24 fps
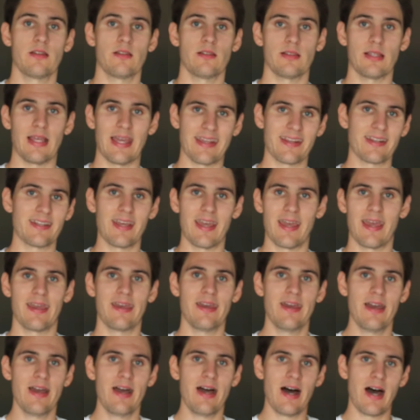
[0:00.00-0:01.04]
leg
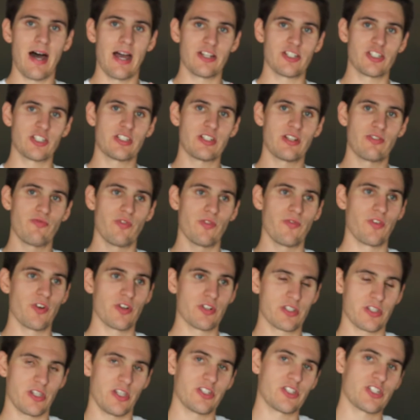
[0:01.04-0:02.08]
day. I just did
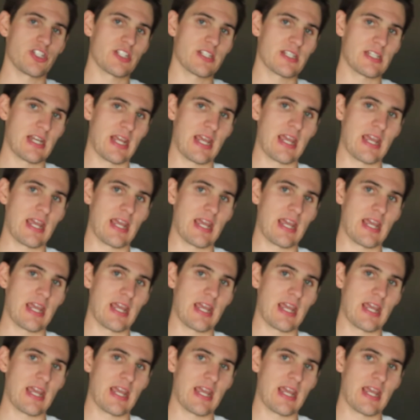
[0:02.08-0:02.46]
reverse lunges and